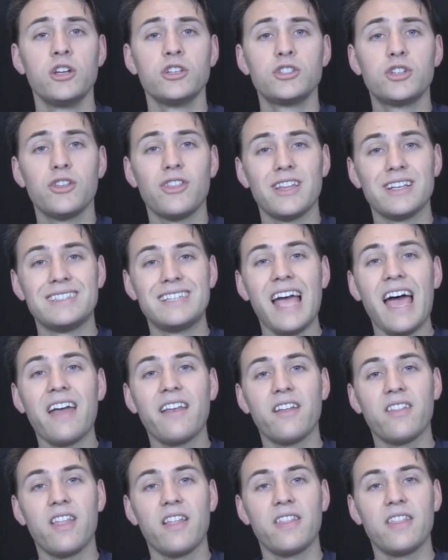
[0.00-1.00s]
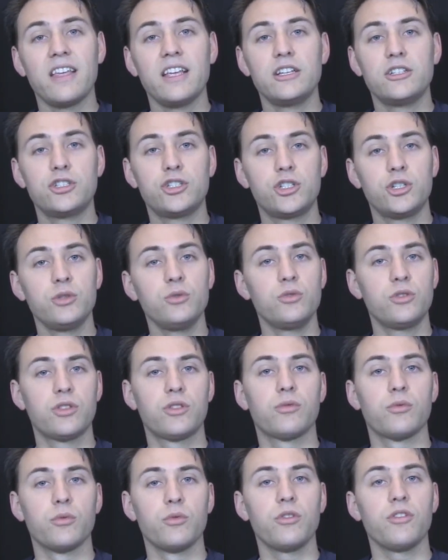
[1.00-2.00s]
to the data that they shoot
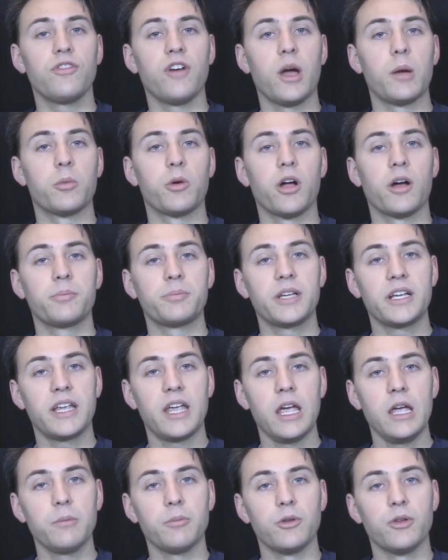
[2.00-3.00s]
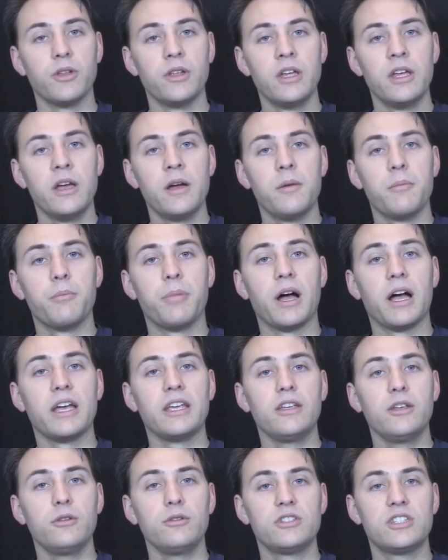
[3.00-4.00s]
through the fiber optic cable by
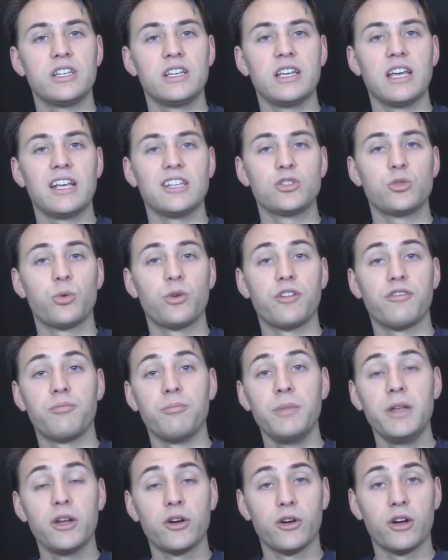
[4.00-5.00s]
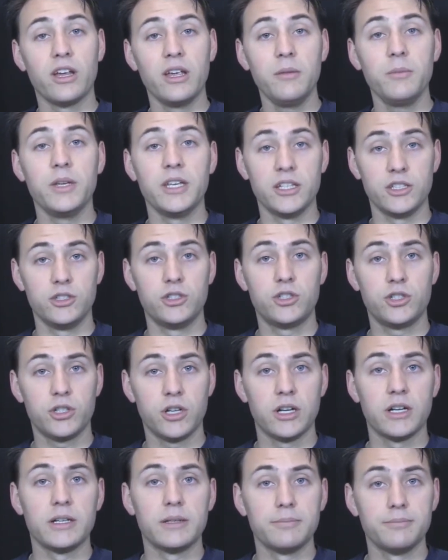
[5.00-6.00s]
using a sort of mirror
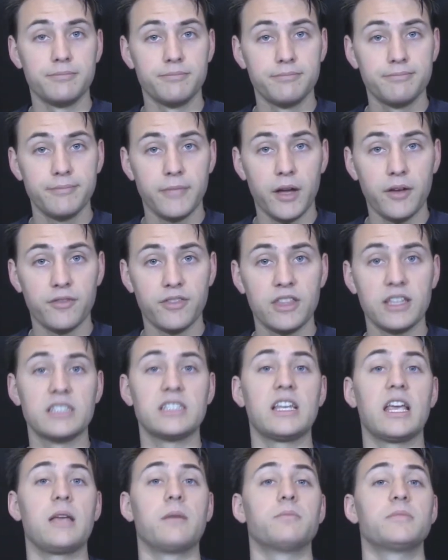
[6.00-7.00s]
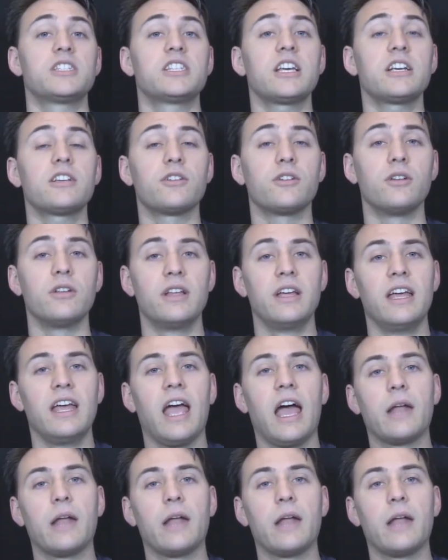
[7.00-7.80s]
image of the same signal,